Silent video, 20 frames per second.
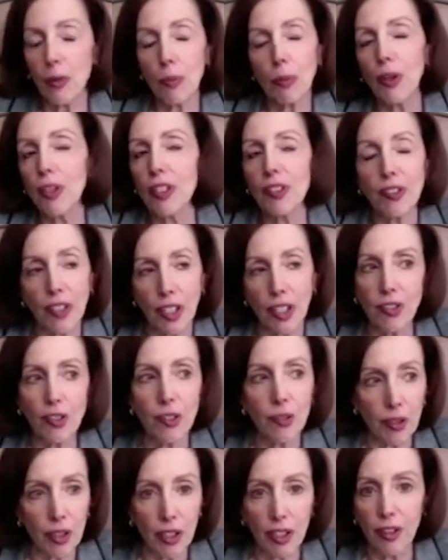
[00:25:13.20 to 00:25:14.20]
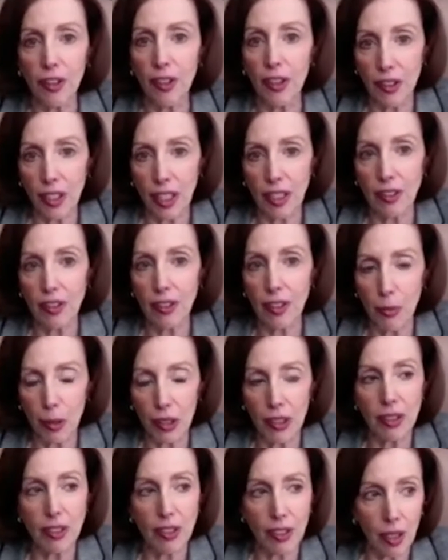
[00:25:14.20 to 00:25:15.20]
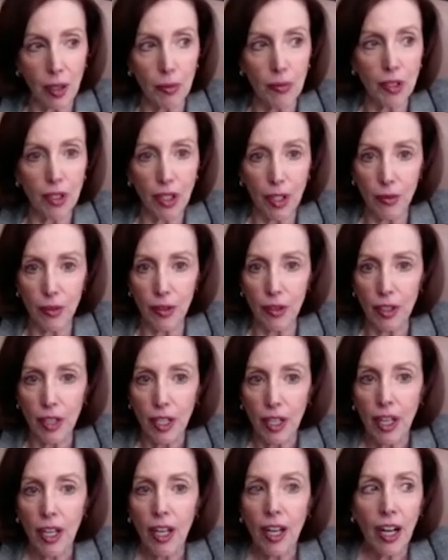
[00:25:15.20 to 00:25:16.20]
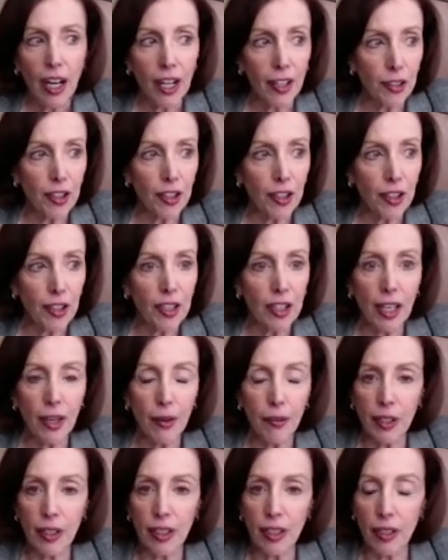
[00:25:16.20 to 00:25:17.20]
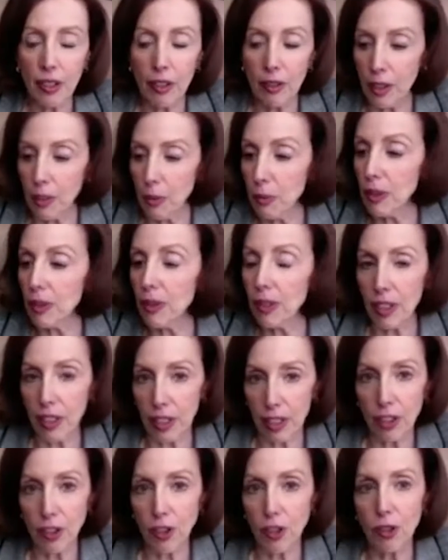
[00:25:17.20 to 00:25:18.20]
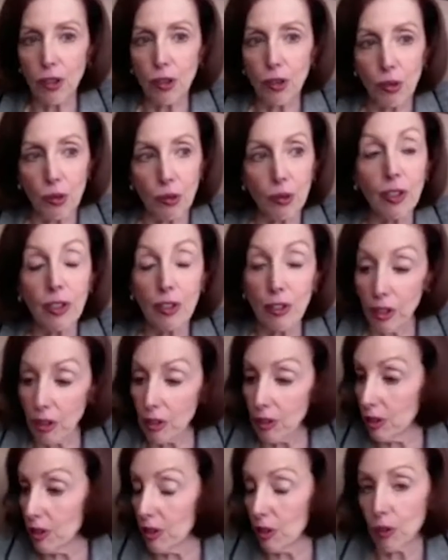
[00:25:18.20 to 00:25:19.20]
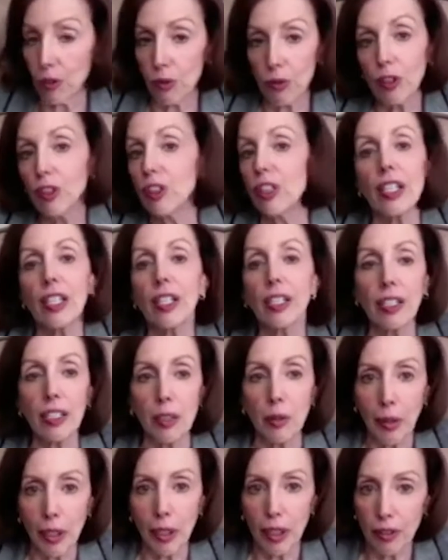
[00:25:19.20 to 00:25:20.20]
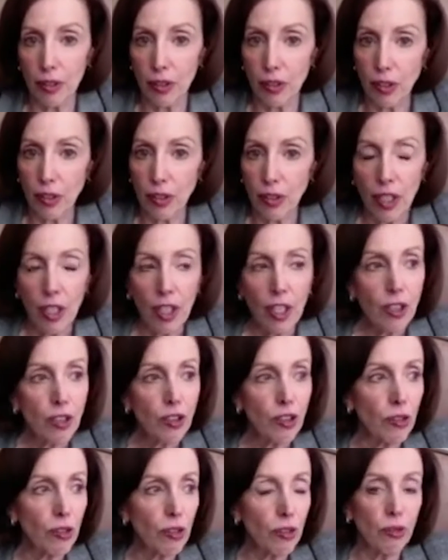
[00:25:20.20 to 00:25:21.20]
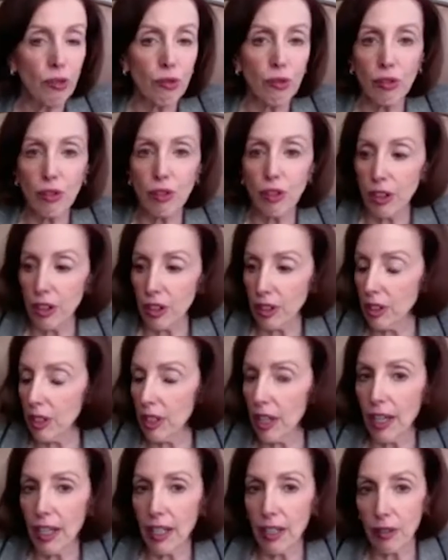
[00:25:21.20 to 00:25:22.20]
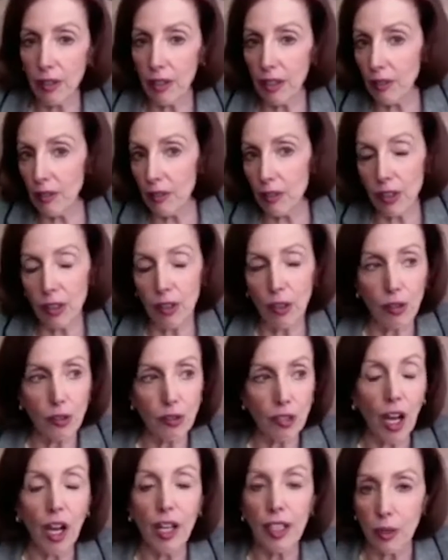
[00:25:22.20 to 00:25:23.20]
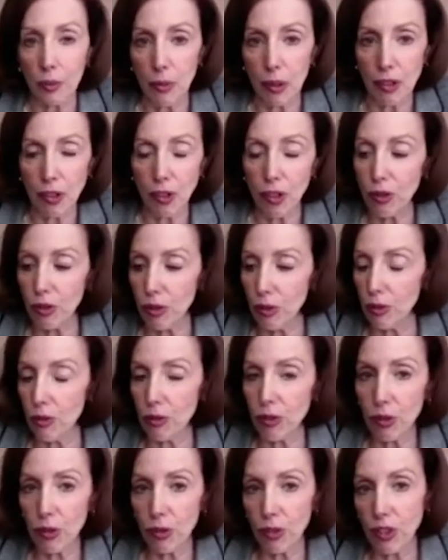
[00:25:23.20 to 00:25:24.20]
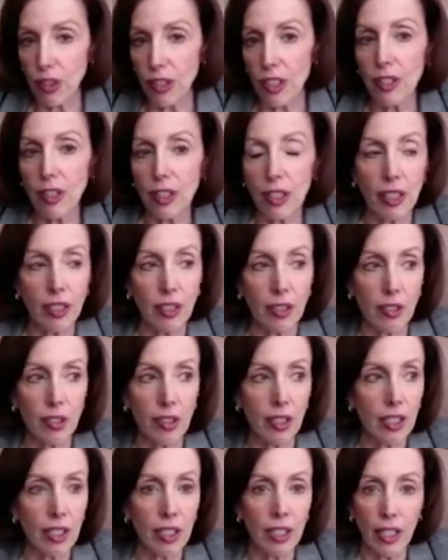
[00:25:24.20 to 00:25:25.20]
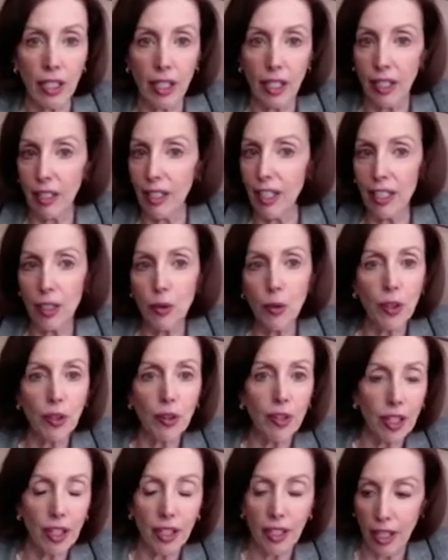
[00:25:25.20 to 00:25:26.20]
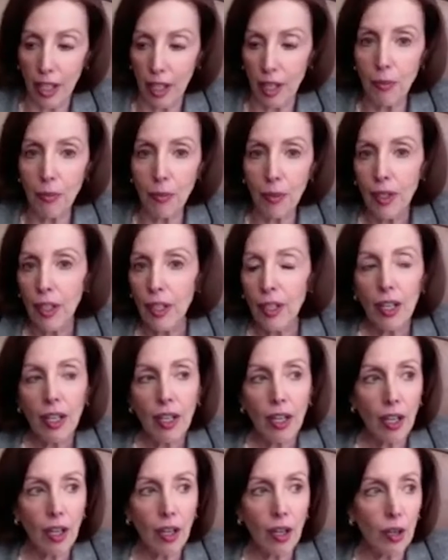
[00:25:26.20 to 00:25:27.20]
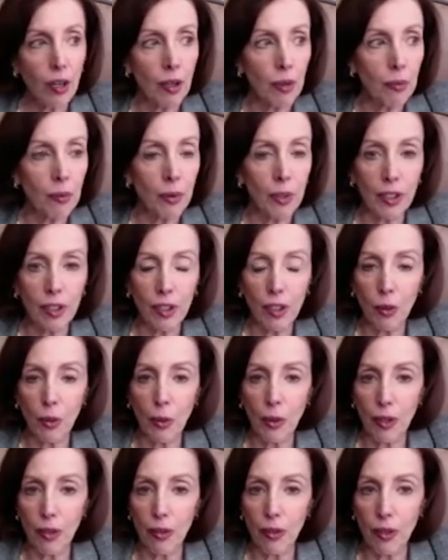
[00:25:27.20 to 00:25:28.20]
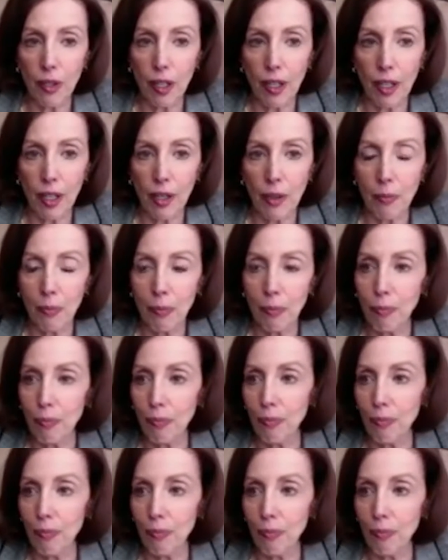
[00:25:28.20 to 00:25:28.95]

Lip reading: In the broadest sense of it, I think that's the biggest time saver. I think having the ability to, look at emails, to look at, documents, to see things in anywhere that I am, whether I'm,